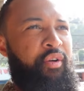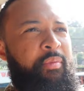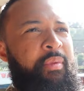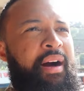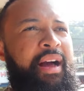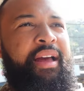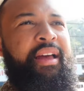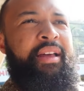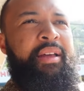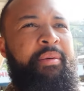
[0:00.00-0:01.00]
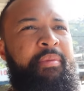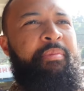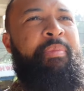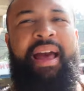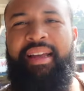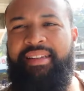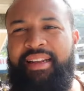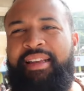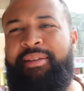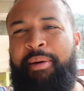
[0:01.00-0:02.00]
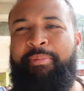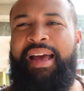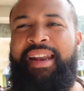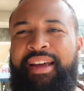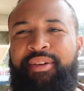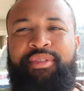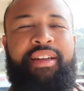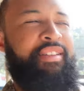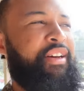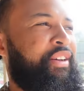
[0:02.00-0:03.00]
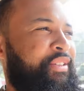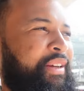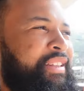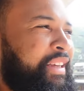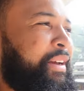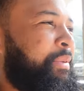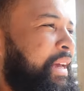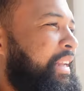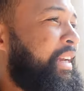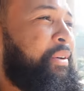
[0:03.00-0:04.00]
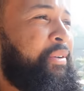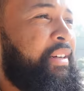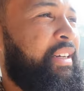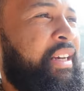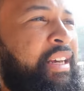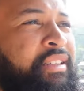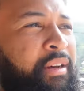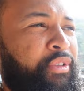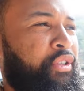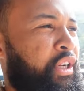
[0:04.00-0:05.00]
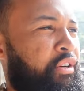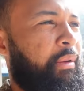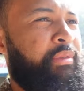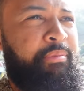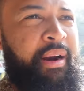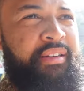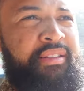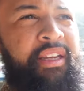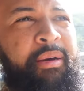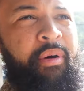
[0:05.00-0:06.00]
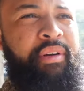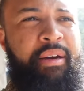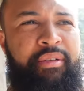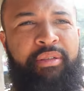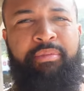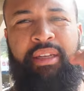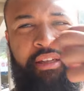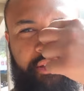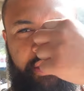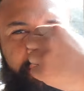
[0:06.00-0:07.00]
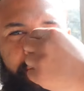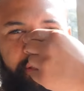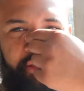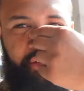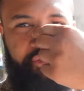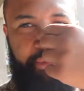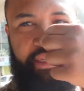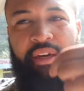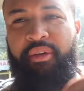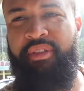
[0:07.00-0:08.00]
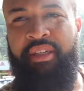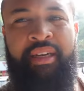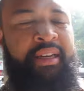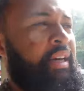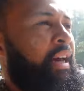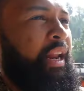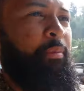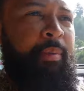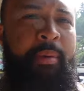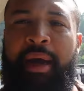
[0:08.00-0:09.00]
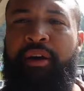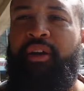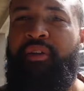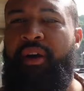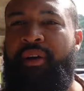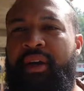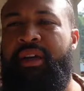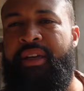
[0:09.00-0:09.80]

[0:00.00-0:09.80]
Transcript: my bad knees, my bad ankles starting to hurt, so I think I'm getting ill. So I'm just going to grab some paracetamol now and some decongestion stuff for my nose, and then we'll be back on the road.